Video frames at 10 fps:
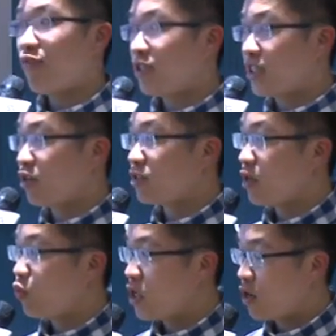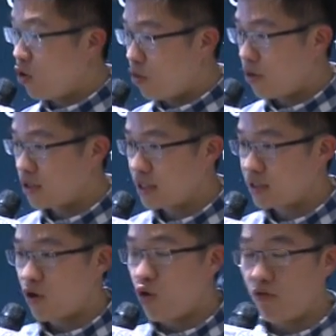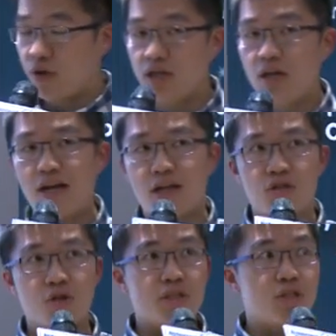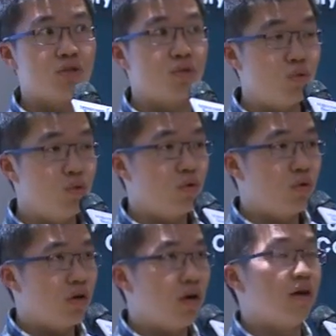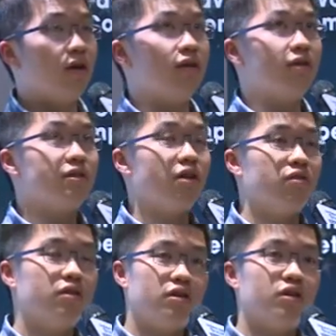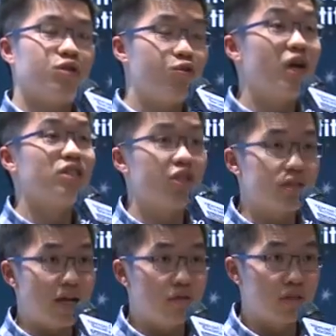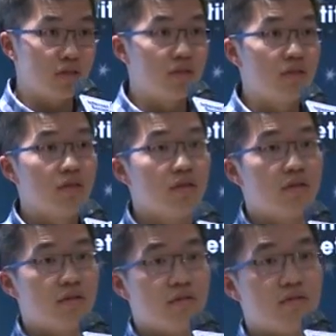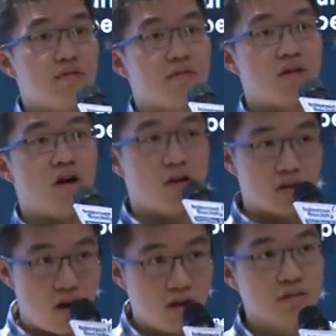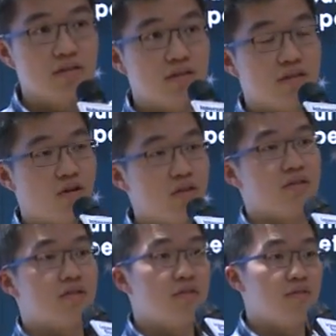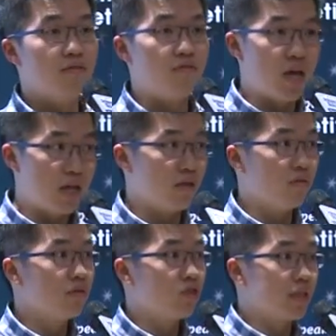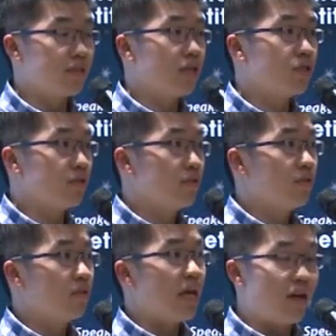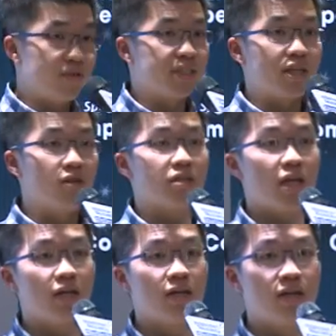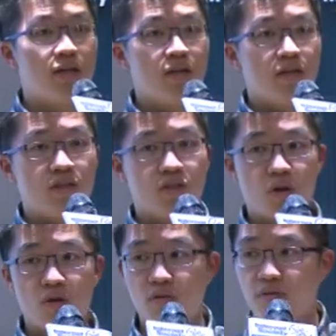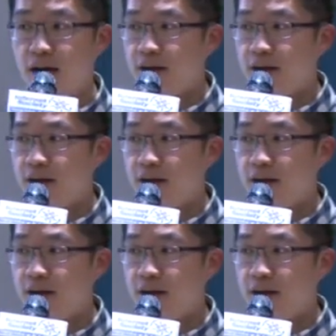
every single day, we process over 200,000 Hong Kong dollars value transaction every single day. So